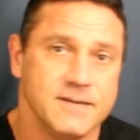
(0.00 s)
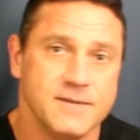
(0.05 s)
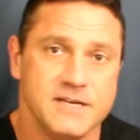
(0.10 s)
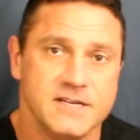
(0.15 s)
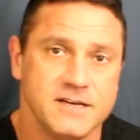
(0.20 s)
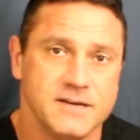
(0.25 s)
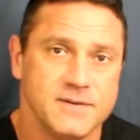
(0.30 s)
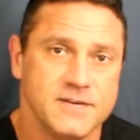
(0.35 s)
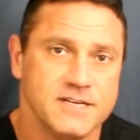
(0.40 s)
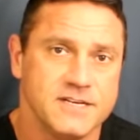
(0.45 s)

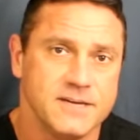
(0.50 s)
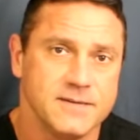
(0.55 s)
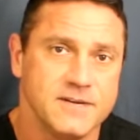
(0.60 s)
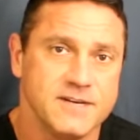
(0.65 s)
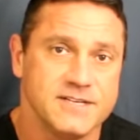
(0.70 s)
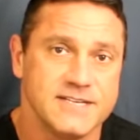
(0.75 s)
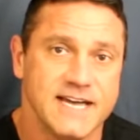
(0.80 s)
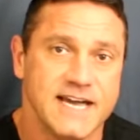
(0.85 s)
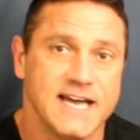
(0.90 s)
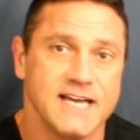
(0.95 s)

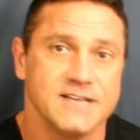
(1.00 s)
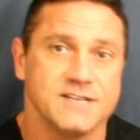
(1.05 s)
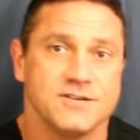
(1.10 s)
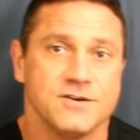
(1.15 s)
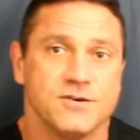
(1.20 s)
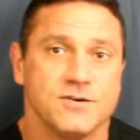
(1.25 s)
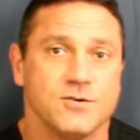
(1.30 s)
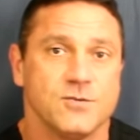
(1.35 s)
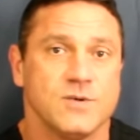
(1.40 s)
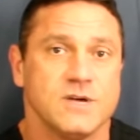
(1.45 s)

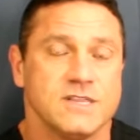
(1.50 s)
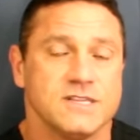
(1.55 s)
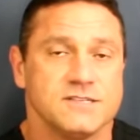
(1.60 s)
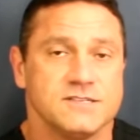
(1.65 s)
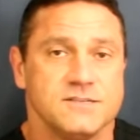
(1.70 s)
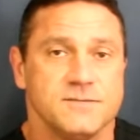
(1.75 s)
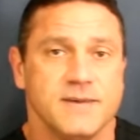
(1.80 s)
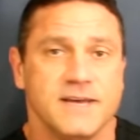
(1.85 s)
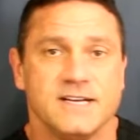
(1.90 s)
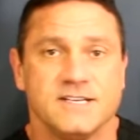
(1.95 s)

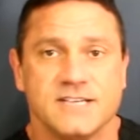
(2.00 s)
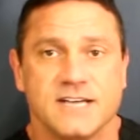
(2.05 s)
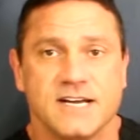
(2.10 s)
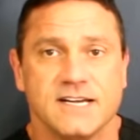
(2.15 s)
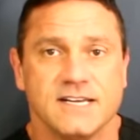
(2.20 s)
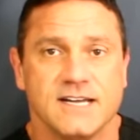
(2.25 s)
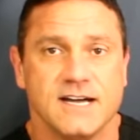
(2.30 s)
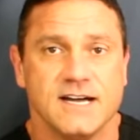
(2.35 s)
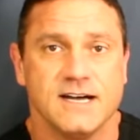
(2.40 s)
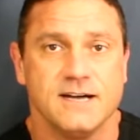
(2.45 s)

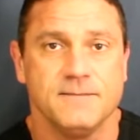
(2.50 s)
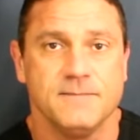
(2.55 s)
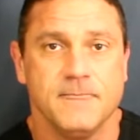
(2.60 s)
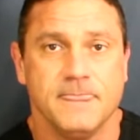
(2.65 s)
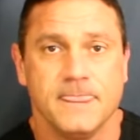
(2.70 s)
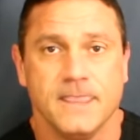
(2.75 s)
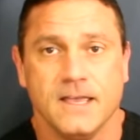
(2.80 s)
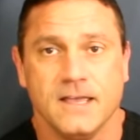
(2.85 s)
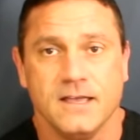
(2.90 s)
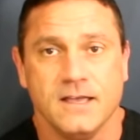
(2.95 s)
www.totalwellnessdupage.com,